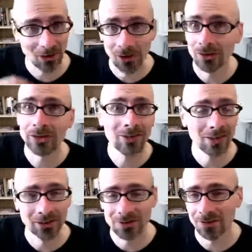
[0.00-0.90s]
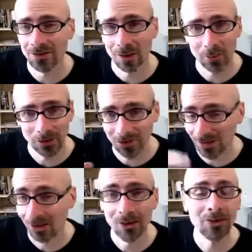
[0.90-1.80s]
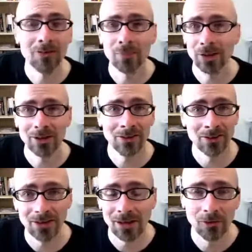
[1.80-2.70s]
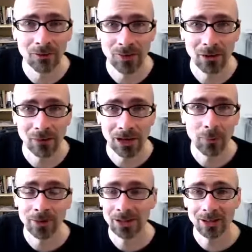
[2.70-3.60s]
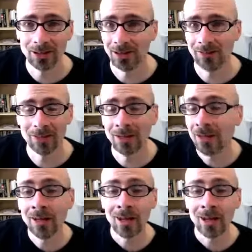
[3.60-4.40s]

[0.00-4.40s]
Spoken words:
and all the intelligence operatives in all of the places that were helping in 9/11,